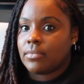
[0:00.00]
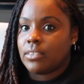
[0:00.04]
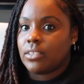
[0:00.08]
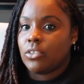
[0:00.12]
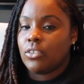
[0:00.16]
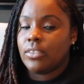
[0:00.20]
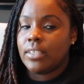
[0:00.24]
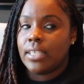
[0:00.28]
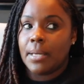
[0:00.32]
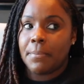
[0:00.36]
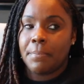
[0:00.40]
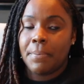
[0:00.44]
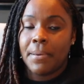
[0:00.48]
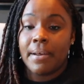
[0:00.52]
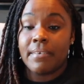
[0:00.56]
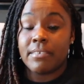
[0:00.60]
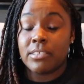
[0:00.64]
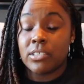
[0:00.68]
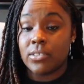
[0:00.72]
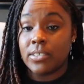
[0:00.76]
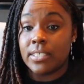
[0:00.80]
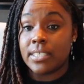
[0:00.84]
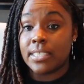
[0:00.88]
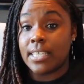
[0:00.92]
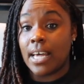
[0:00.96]
you think parents
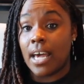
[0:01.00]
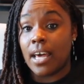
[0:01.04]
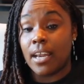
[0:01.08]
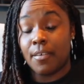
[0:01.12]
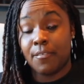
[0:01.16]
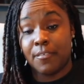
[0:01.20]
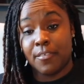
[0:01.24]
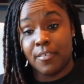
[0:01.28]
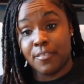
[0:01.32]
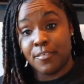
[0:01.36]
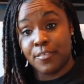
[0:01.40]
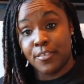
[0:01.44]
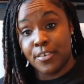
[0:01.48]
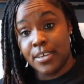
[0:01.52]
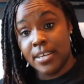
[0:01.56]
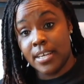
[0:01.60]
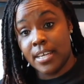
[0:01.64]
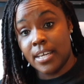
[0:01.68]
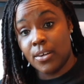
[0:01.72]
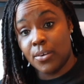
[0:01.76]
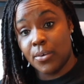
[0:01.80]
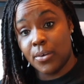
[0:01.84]
gonna sign up for free,